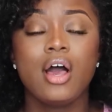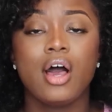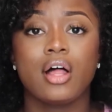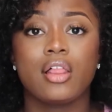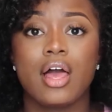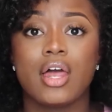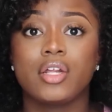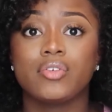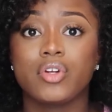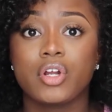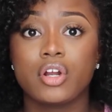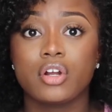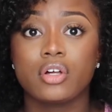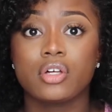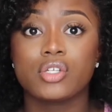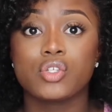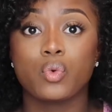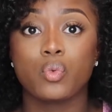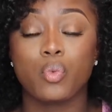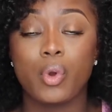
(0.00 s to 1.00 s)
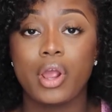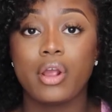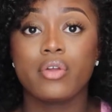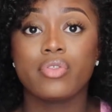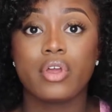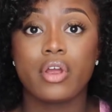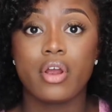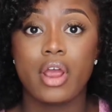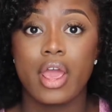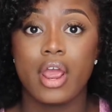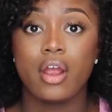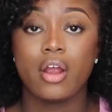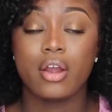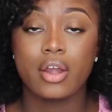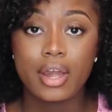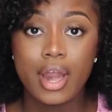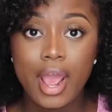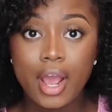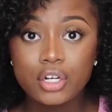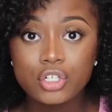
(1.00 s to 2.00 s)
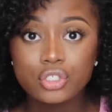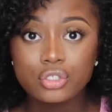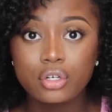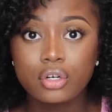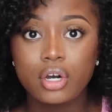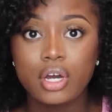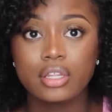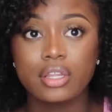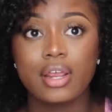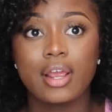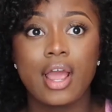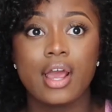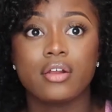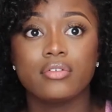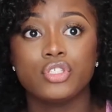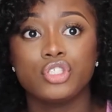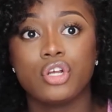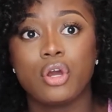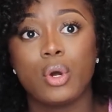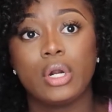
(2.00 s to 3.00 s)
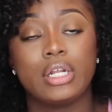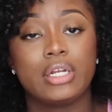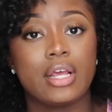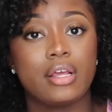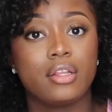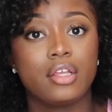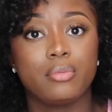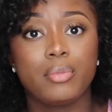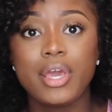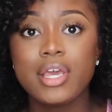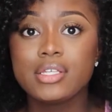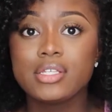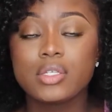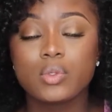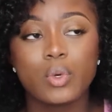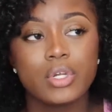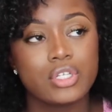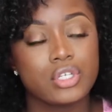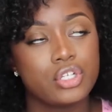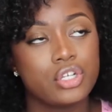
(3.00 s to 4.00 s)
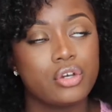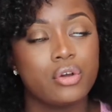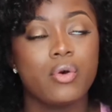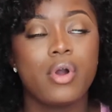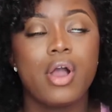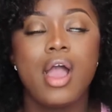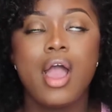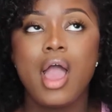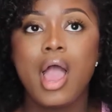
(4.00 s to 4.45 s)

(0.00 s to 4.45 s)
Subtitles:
A lot of girls wear their hair natural and they kind of show on a daily basis what to do.